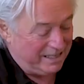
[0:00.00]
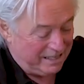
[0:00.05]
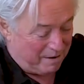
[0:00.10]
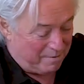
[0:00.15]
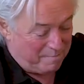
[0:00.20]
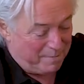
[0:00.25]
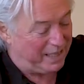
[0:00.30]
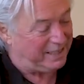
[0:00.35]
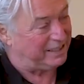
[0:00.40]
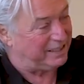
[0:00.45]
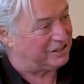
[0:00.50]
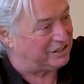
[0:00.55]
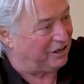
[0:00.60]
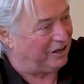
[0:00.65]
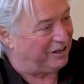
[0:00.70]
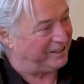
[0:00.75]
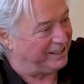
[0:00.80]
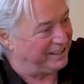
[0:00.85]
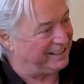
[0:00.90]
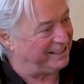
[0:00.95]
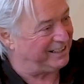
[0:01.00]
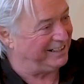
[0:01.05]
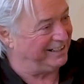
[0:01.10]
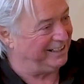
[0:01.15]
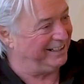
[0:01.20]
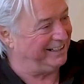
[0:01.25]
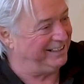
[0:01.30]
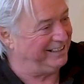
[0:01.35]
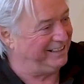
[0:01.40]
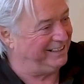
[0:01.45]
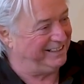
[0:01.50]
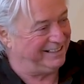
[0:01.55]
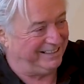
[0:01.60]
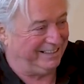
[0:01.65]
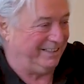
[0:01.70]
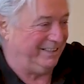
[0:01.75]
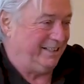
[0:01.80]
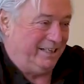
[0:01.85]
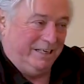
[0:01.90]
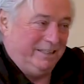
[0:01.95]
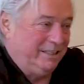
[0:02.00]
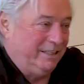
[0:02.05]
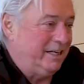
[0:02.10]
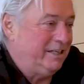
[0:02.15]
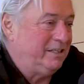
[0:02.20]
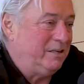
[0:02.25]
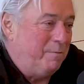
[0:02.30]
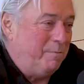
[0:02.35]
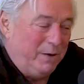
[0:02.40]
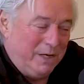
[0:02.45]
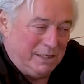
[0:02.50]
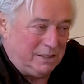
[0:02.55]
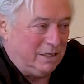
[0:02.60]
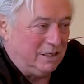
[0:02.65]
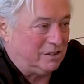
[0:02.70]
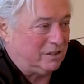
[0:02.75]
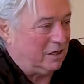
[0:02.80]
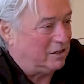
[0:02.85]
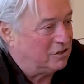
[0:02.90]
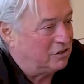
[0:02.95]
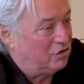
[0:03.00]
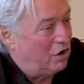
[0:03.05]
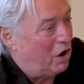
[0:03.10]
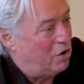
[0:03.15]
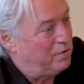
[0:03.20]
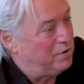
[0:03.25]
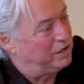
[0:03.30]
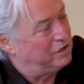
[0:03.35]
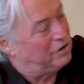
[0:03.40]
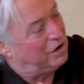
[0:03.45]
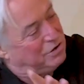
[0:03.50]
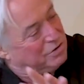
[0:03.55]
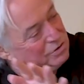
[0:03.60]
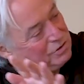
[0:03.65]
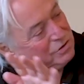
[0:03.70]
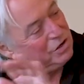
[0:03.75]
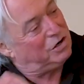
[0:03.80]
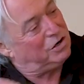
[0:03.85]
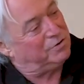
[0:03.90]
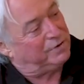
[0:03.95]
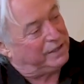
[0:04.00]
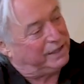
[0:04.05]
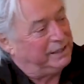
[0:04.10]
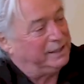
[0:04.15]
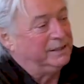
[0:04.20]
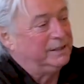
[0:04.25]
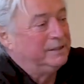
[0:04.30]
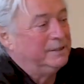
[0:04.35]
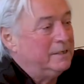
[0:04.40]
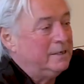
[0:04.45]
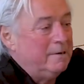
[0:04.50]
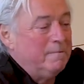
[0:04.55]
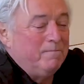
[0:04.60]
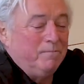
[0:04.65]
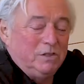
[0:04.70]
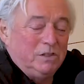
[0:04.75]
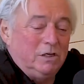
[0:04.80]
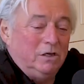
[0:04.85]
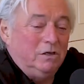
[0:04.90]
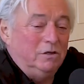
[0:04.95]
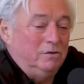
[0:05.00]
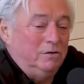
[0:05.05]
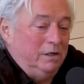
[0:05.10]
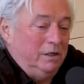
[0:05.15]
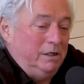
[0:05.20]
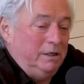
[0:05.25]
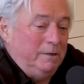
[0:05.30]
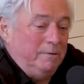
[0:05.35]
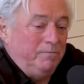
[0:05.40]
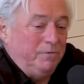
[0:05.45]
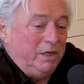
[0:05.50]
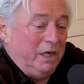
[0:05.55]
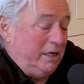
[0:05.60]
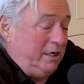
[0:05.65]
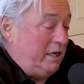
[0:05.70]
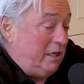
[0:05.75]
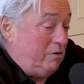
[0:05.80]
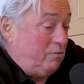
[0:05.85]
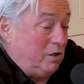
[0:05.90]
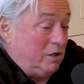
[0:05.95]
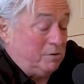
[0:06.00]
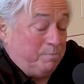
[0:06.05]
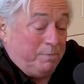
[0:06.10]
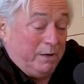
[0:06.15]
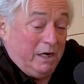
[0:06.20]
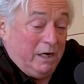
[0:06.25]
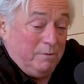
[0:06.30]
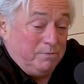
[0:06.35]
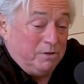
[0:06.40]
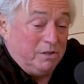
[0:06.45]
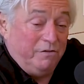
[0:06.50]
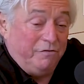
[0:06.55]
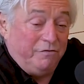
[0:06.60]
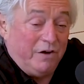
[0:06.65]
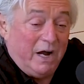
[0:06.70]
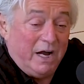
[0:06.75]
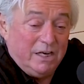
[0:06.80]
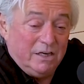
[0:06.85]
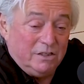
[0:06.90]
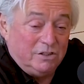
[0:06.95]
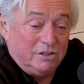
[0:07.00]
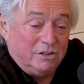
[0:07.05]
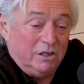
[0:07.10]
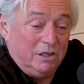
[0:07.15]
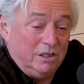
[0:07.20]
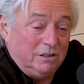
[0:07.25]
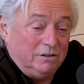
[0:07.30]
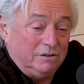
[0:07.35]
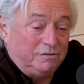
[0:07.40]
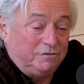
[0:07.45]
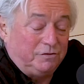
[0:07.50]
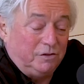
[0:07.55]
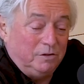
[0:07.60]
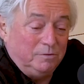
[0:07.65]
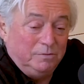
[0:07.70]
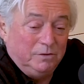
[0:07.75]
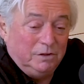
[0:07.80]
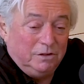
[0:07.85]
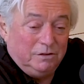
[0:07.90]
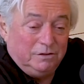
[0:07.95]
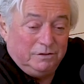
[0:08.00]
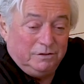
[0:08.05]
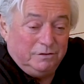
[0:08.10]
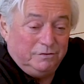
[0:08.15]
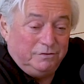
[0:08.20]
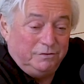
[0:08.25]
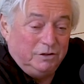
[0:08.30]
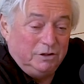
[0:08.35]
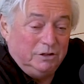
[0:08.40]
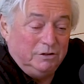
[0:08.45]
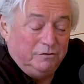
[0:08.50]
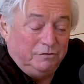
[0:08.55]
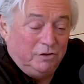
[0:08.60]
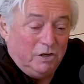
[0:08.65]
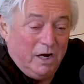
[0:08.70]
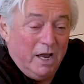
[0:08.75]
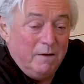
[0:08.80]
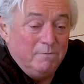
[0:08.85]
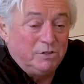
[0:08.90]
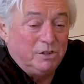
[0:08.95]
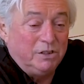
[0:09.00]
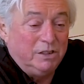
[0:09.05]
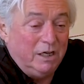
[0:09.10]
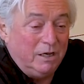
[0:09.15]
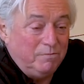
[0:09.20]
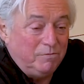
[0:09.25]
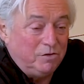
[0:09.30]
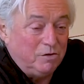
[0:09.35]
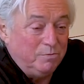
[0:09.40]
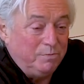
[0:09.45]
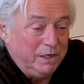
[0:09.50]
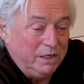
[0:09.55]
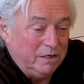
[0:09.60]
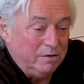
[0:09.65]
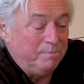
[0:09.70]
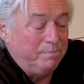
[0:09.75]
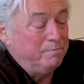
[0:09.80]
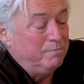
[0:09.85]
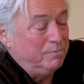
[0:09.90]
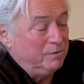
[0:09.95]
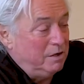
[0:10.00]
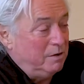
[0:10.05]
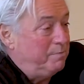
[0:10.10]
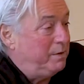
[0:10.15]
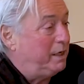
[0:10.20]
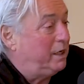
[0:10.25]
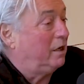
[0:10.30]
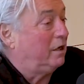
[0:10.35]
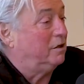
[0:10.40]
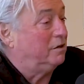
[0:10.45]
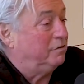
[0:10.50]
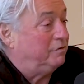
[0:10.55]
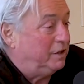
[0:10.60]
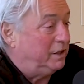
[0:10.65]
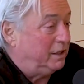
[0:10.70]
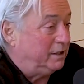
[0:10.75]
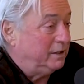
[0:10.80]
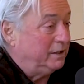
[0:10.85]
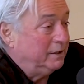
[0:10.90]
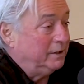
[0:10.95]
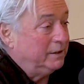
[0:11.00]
they met each other. And then the business started growing. Yeah. So that was perhaps the fire starter for Amsterdam to be the middle of it,